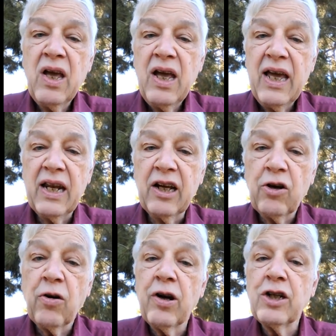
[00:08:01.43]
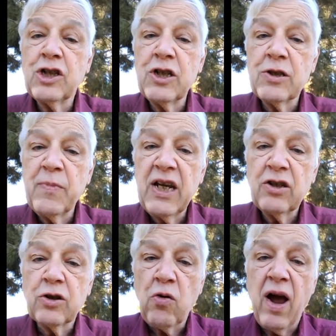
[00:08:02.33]
It encourages me
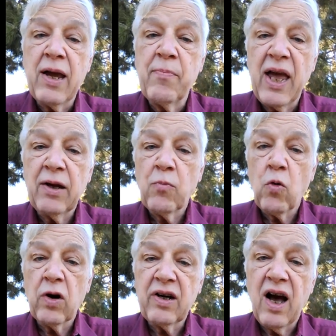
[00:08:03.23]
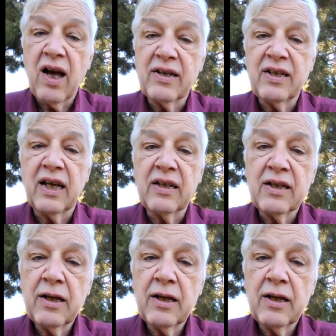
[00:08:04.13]
to try and make more content.